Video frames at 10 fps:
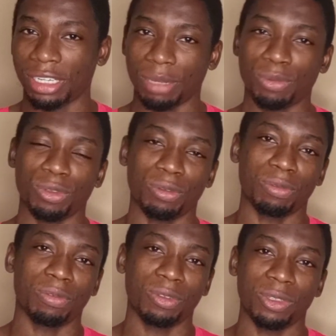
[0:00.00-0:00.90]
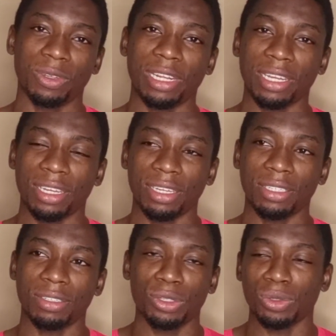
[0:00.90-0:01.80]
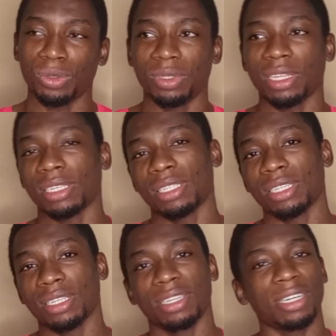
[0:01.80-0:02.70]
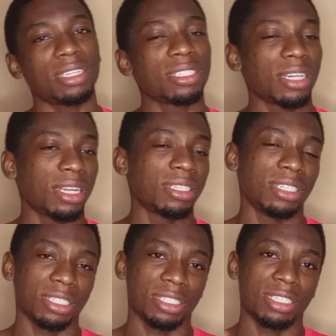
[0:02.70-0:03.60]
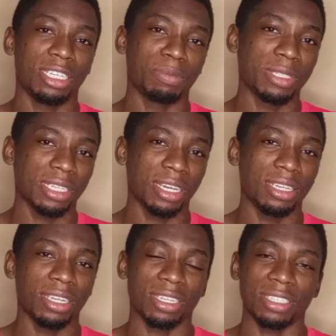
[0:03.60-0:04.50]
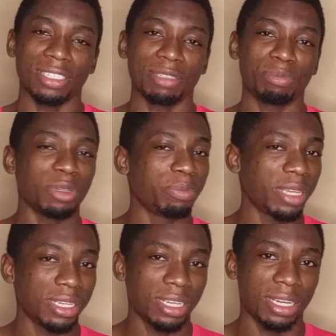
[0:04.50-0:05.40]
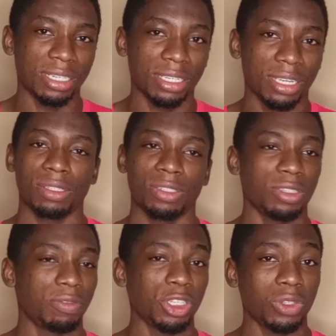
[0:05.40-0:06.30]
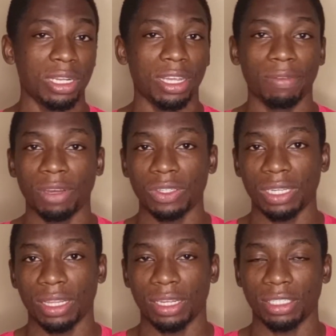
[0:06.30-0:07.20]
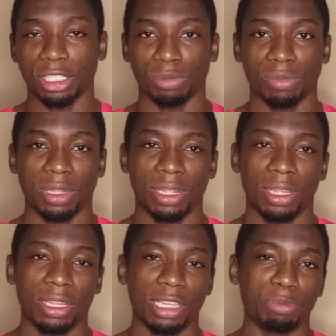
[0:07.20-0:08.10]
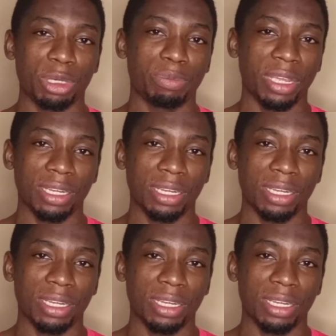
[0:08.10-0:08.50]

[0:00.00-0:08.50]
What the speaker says: types of dollar cards. So there's the credit card, there's the debit card, and there's the prepaid card. So eventually I found out that the prepaid